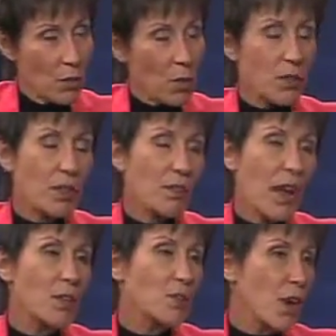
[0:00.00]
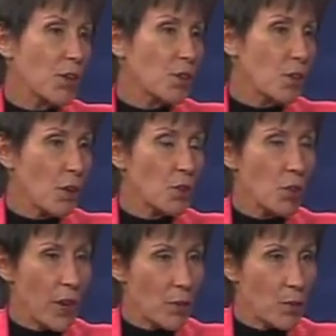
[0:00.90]
What declines are your
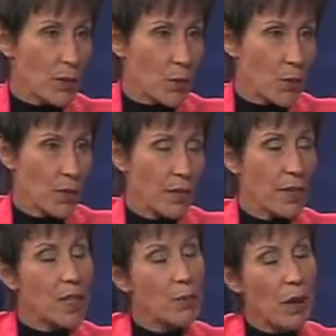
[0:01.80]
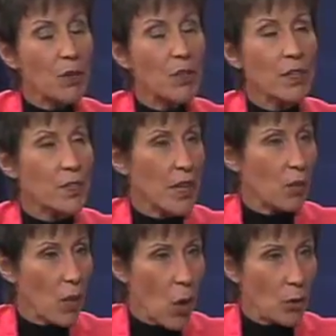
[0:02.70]
neurotransmitters, especially
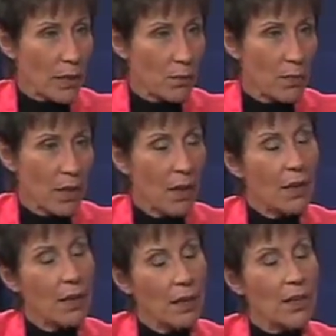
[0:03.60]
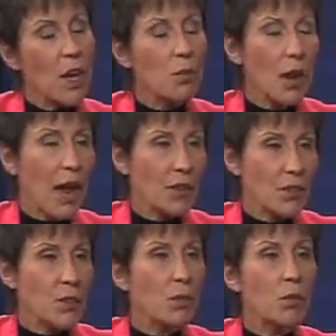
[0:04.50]
acetylcholine. In our
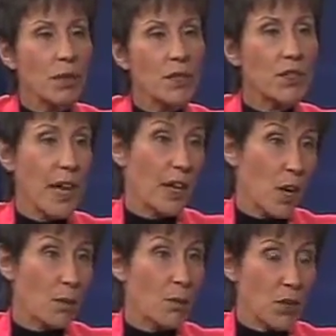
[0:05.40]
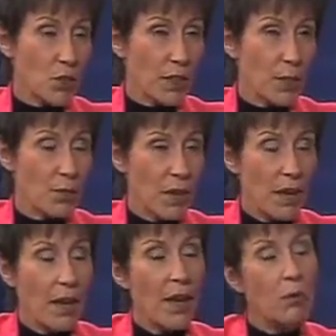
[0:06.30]
practice, we went into Ann Arbor, Michigan,
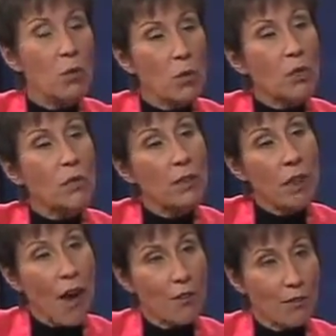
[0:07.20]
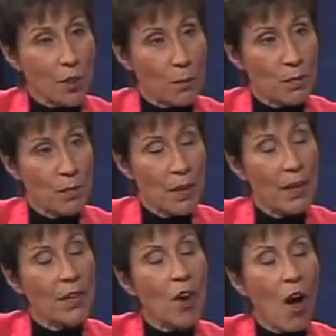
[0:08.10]
and we worked with a law firm
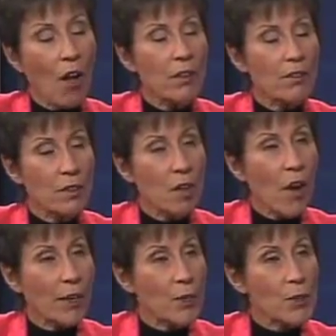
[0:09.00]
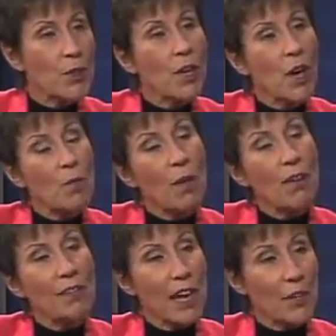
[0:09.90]
and all of the lawyers
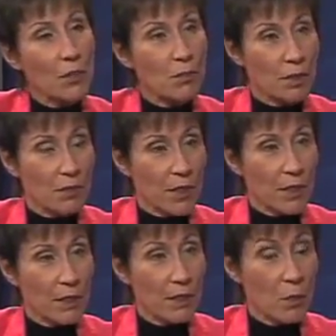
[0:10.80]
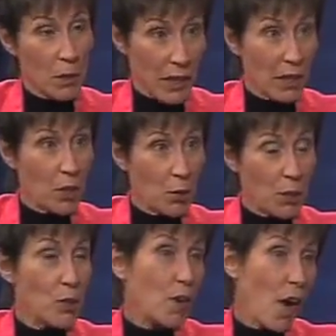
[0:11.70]
above the age of 50. We
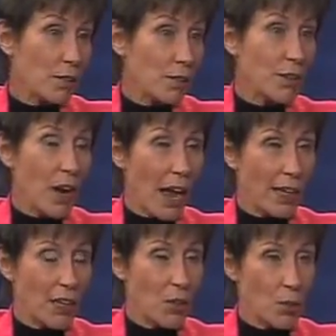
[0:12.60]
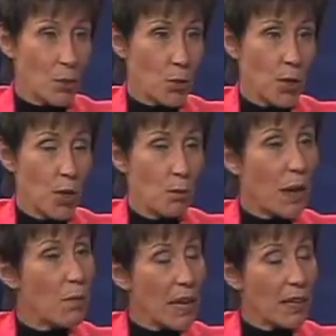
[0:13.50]
increased all of their IQs,
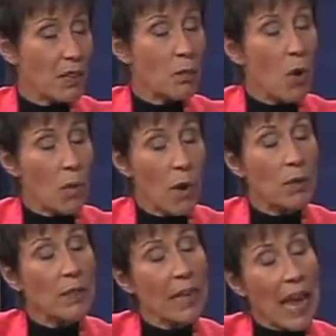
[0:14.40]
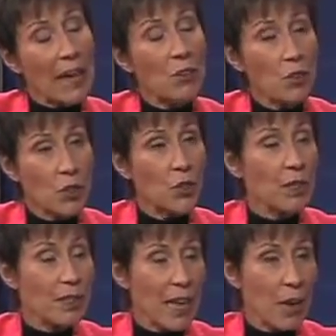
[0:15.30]
by making them hormonally and
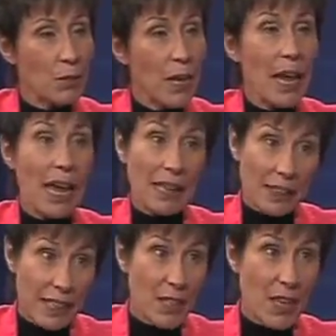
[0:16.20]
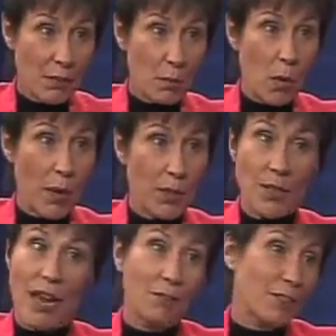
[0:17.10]
nutritionally sound at least 7
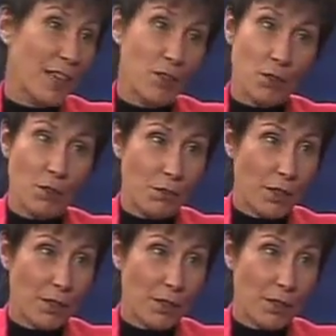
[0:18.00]
points after the age of 50.